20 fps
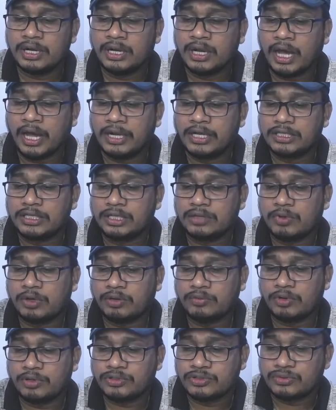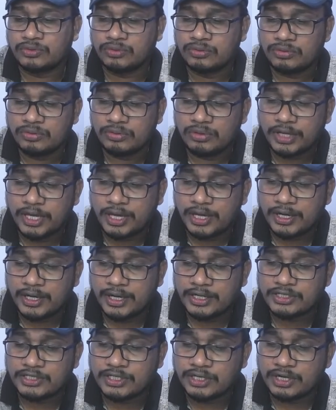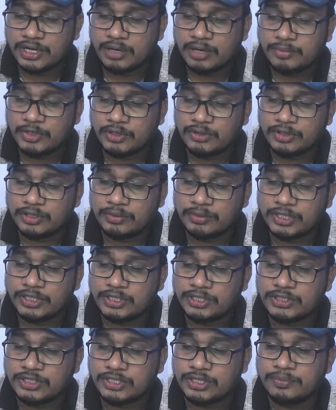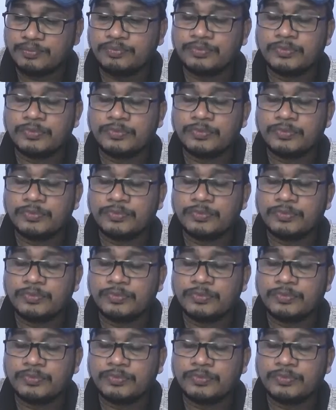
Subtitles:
another verb also. Okay, etc. etc.